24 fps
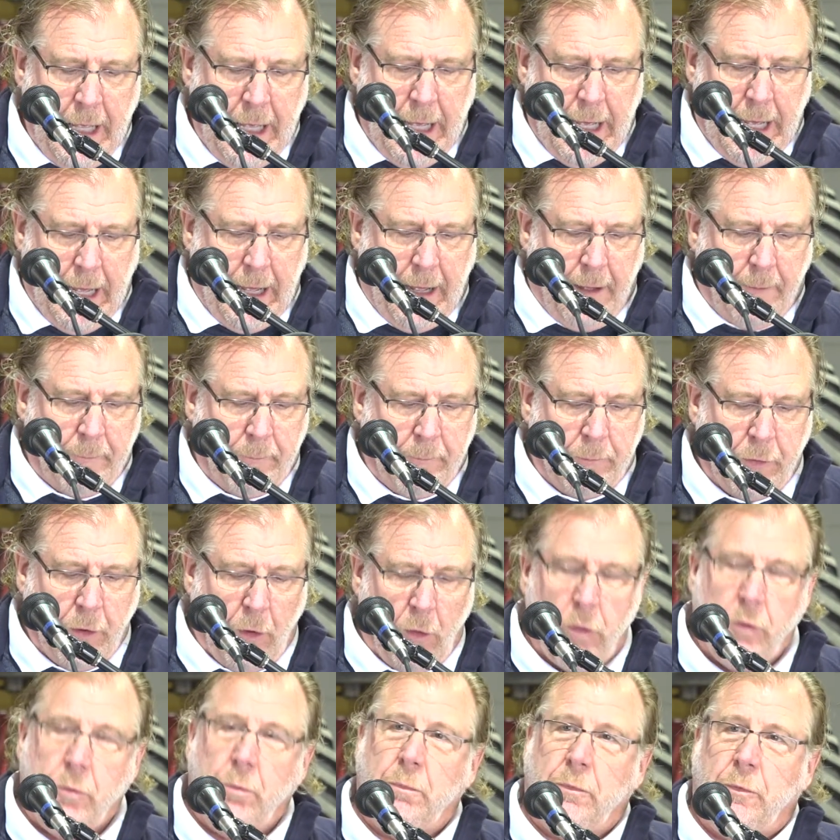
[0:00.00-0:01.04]
Uh,
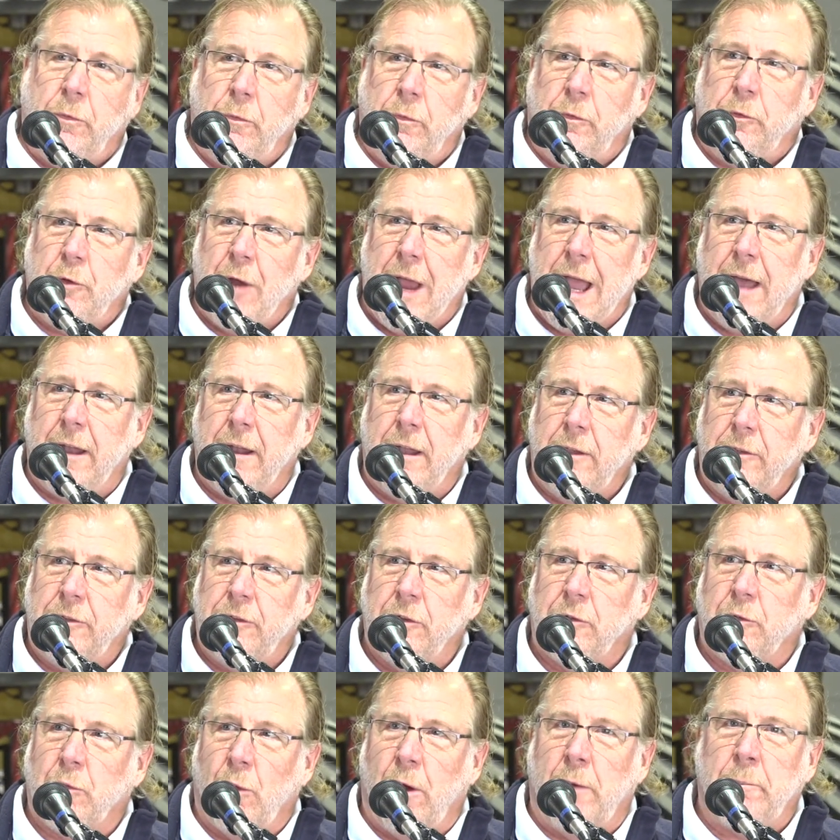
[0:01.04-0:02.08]
so drought is
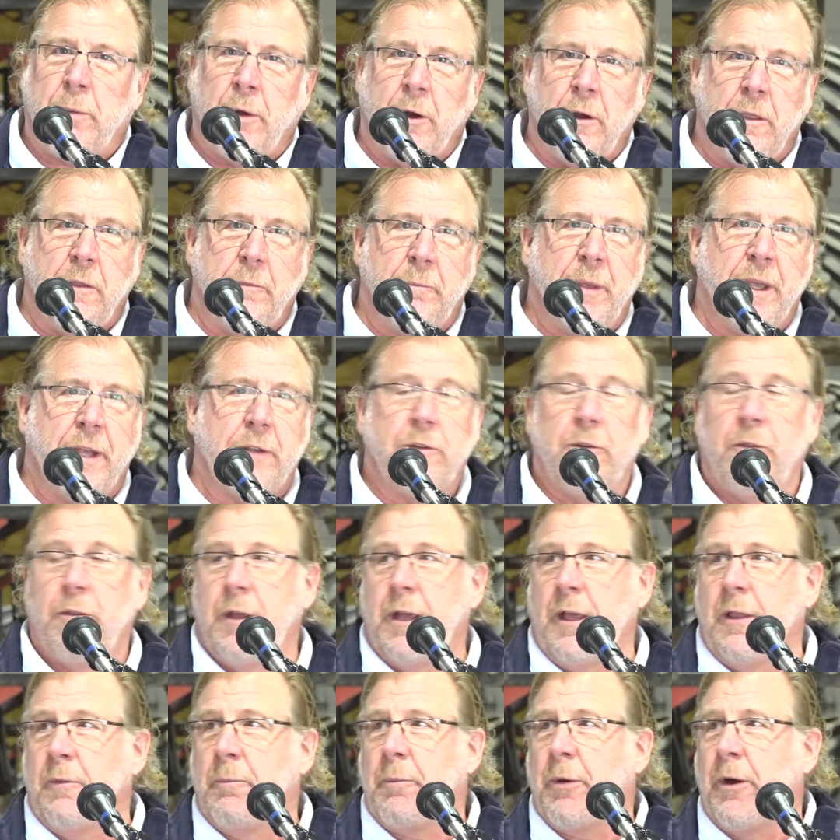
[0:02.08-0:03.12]
just one part of the picture.
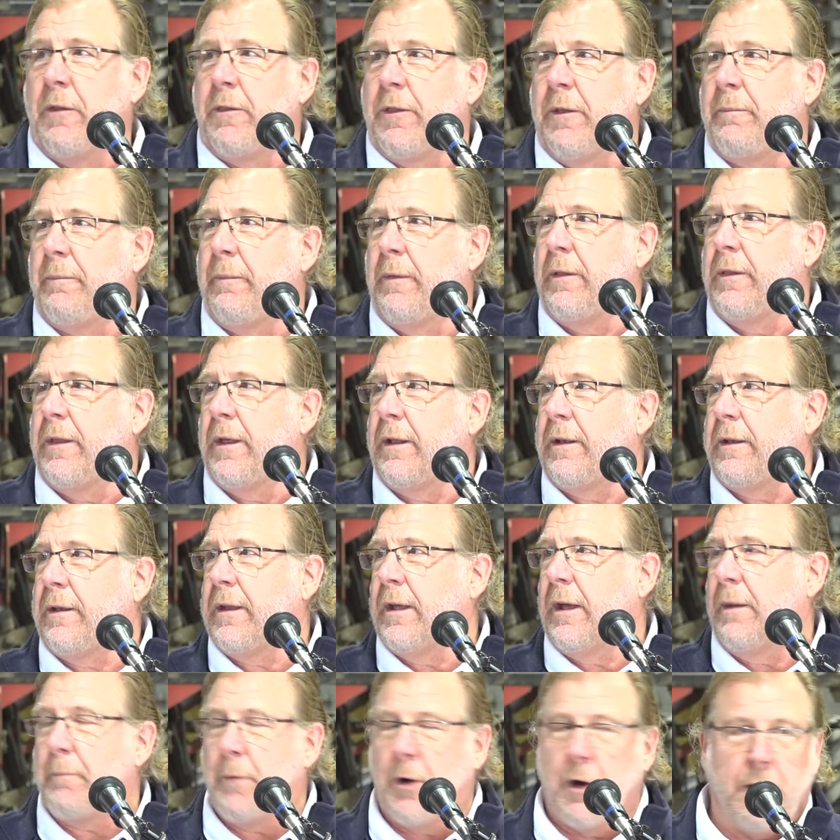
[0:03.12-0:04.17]
The other part that, that
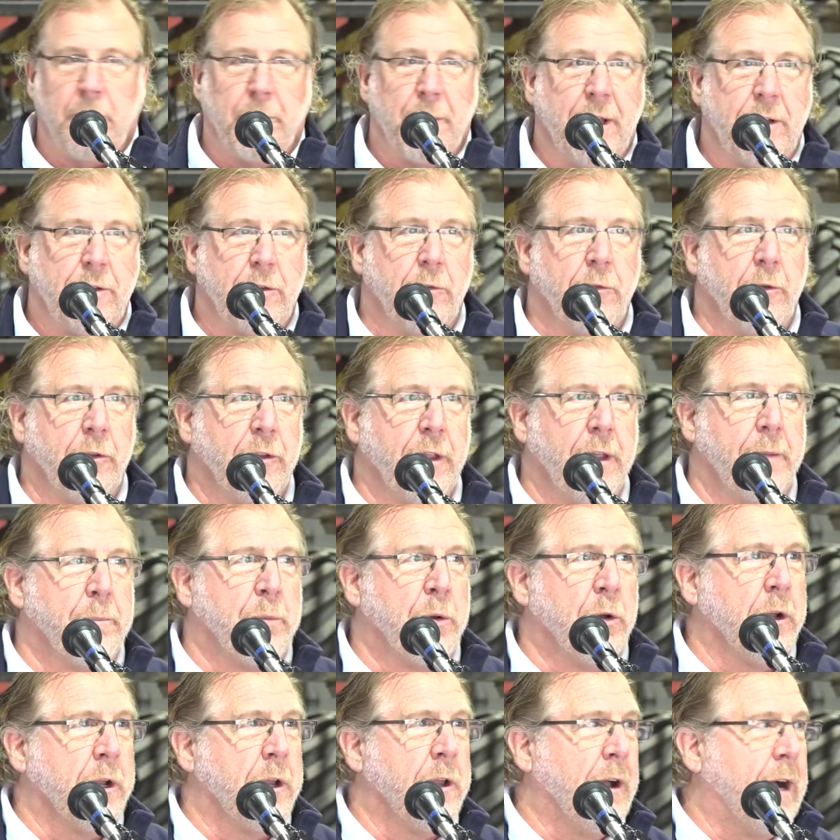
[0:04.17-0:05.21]
uh, Mark mentioned was
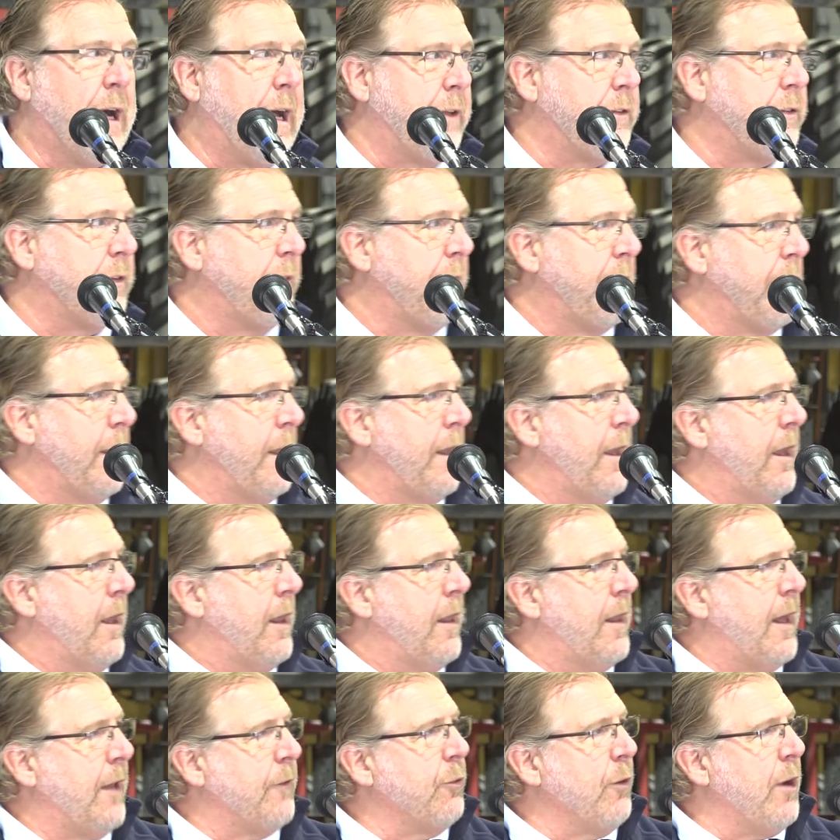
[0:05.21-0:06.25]
input costs.
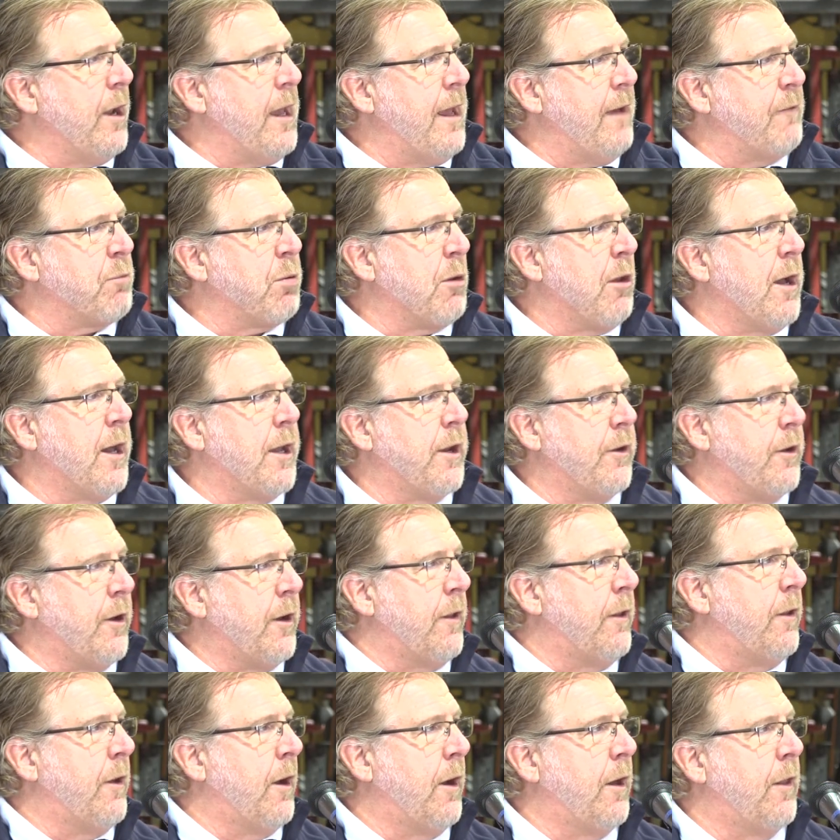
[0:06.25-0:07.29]
That's what I have plotted
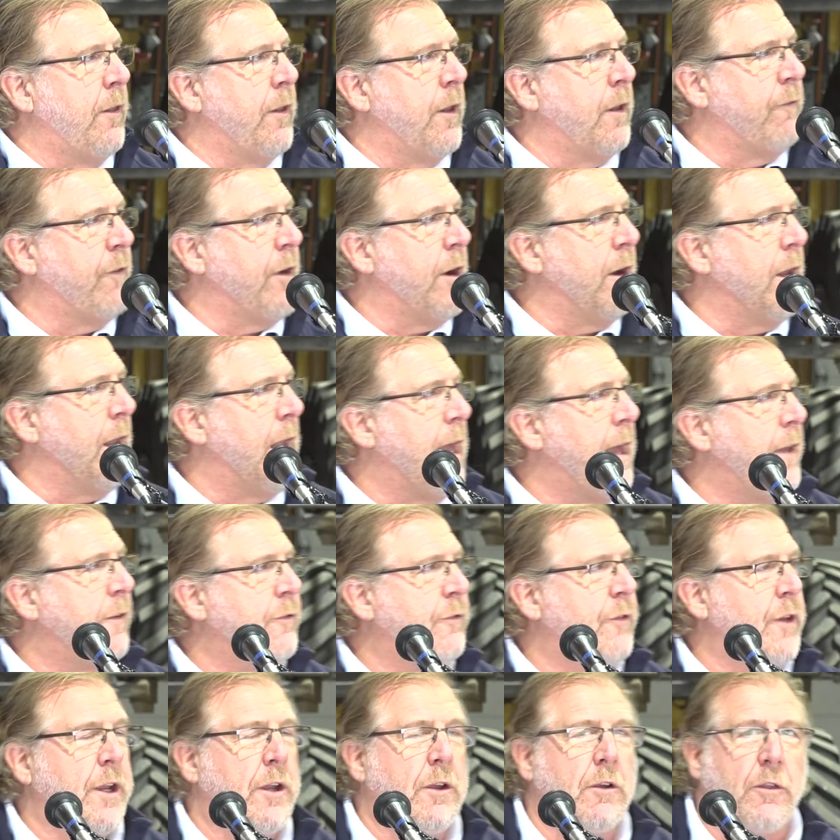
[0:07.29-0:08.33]
on, on the very
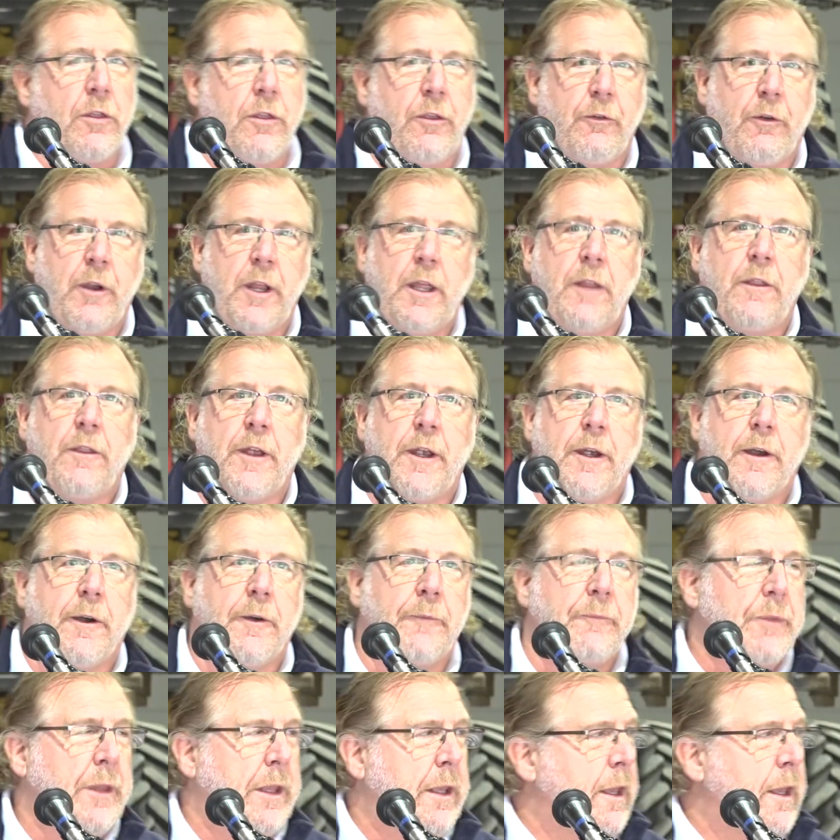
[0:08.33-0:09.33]
last figure three there.